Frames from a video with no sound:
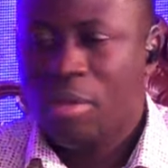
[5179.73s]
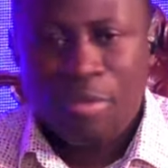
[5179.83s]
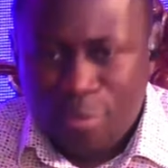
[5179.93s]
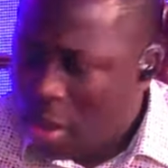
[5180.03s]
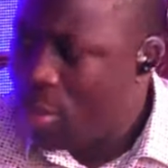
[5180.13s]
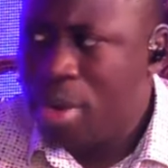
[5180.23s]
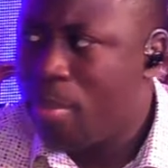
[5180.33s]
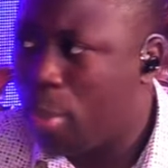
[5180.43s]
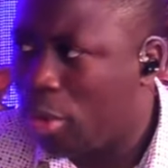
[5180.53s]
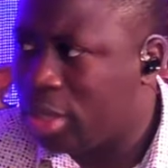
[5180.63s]
Very
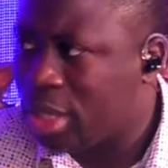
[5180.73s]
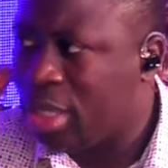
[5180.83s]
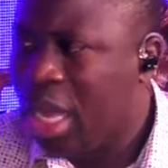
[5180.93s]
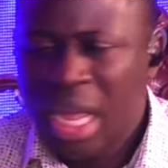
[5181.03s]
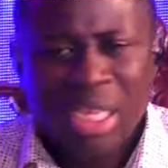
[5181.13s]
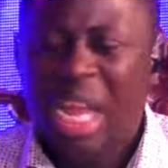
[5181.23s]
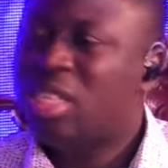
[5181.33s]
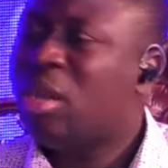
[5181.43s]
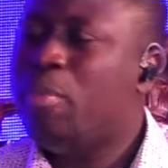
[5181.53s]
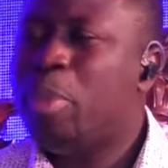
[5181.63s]
important. There are
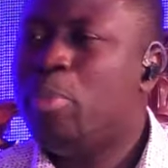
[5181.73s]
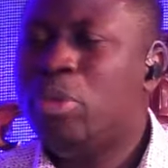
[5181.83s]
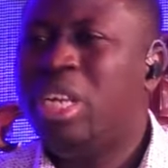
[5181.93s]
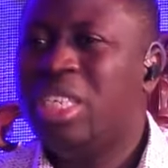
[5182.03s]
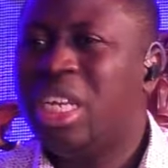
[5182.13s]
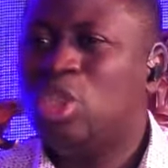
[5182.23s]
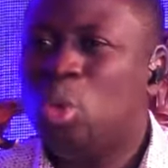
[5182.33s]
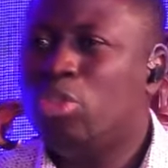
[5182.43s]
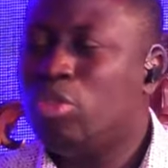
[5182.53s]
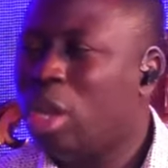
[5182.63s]
some people, they just go
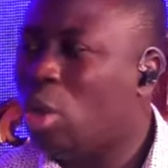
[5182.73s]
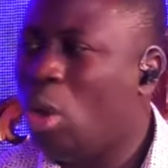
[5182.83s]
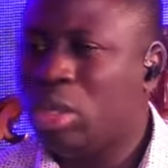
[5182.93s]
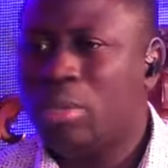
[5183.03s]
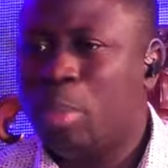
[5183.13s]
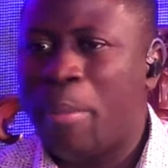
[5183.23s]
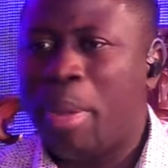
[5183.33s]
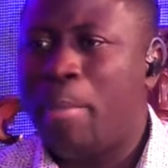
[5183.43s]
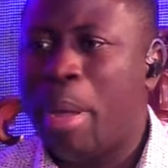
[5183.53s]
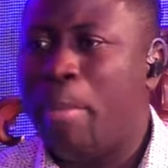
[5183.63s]
to the court, bam,
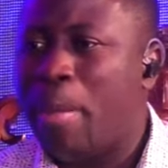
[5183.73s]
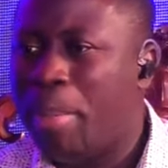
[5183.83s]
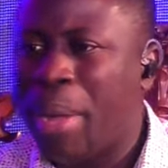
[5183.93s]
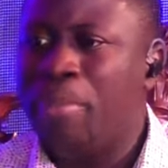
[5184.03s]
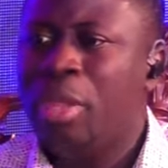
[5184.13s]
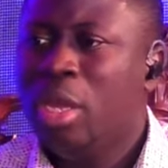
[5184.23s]
bam, bam, bam, bam.